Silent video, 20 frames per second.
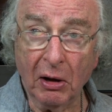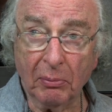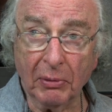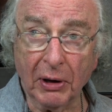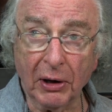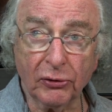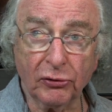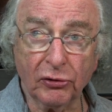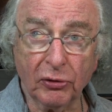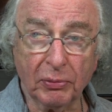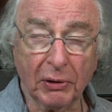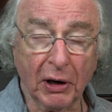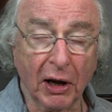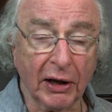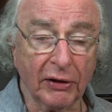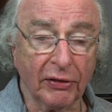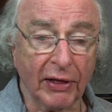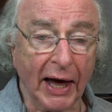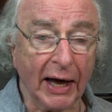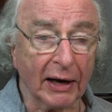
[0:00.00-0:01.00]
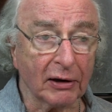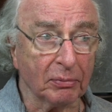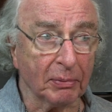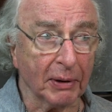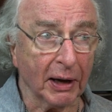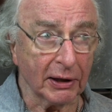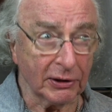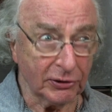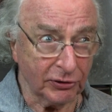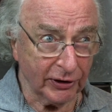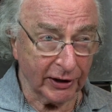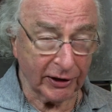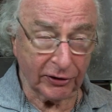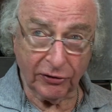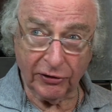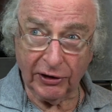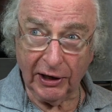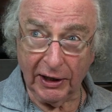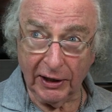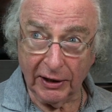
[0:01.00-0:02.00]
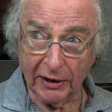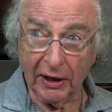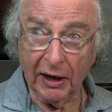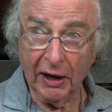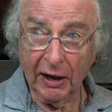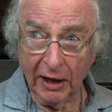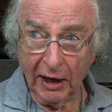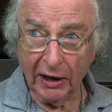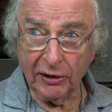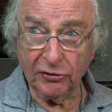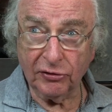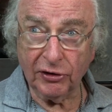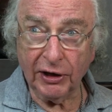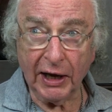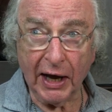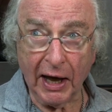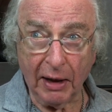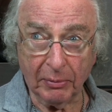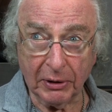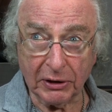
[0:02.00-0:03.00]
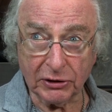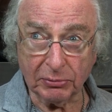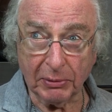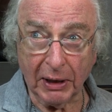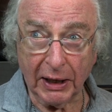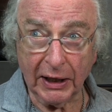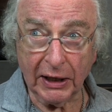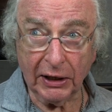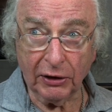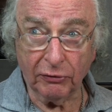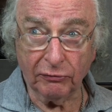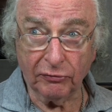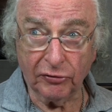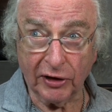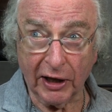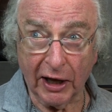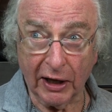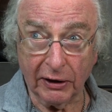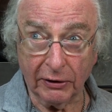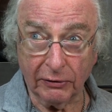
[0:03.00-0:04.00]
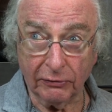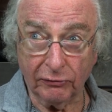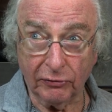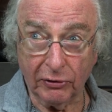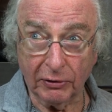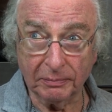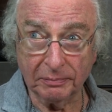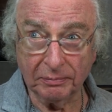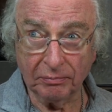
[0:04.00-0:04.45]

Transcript: Multiply that by 16 and see how much money you've saved.